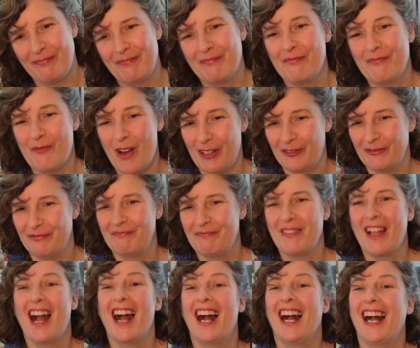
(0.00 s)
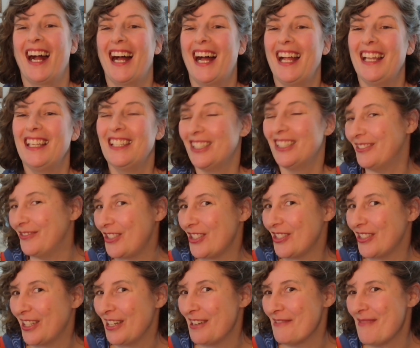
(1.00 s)
Well, I love
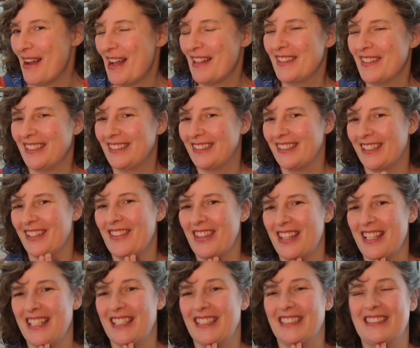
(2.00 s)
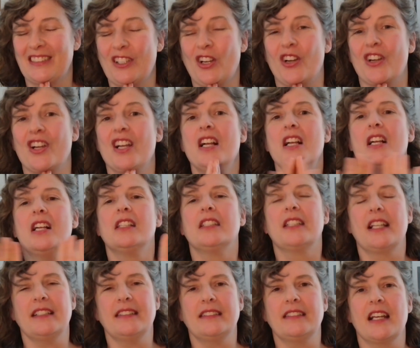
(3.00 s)
talking about this sort of thing. So
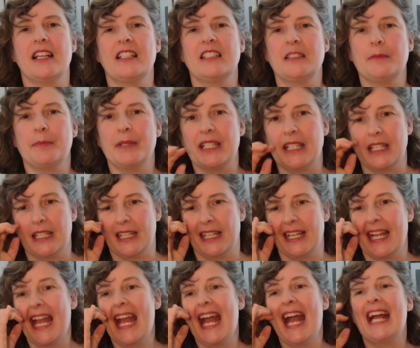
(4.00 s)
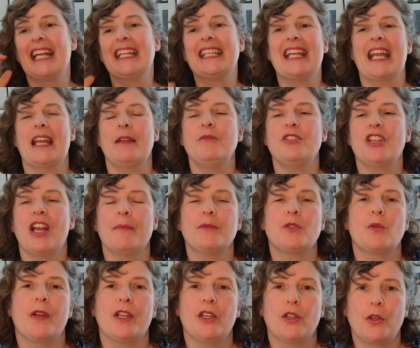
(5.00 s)
let's start at the beginning. A game jam
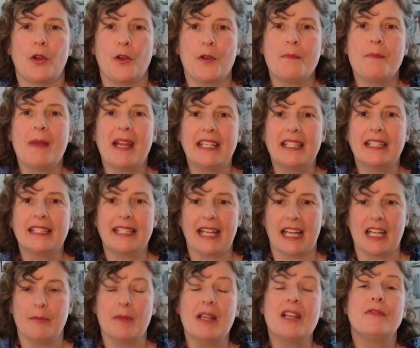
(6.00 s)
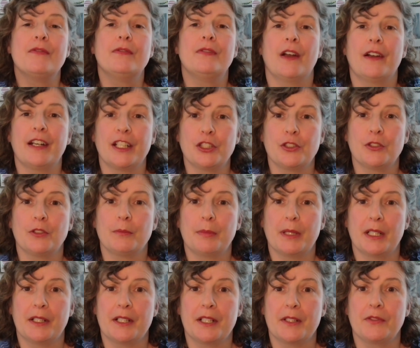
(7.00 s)
is where you're going to make a game in a very short
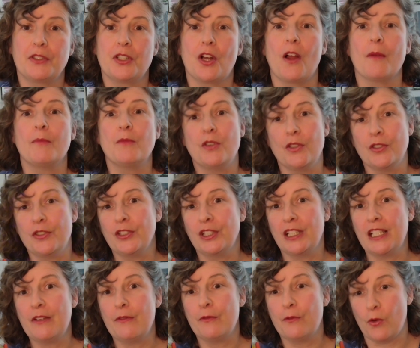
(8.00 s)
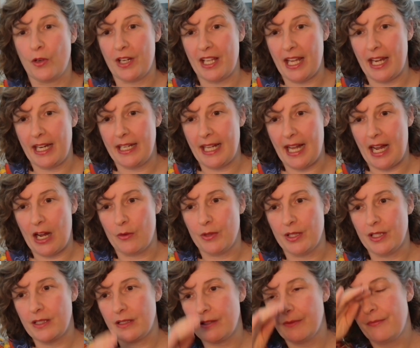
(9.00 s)
period of time, usually 48
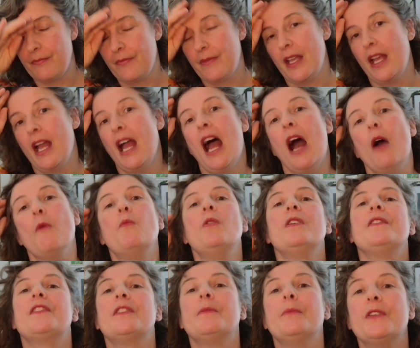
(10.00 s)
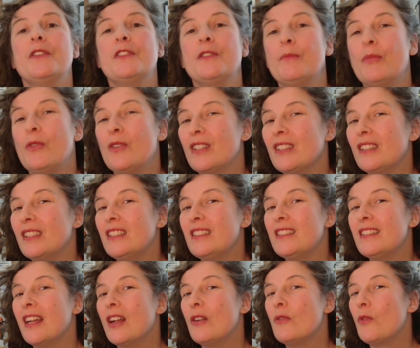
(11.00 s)
hours. And what's the most important thing
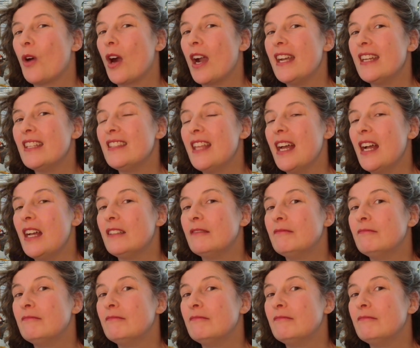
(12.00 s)
to get right in that?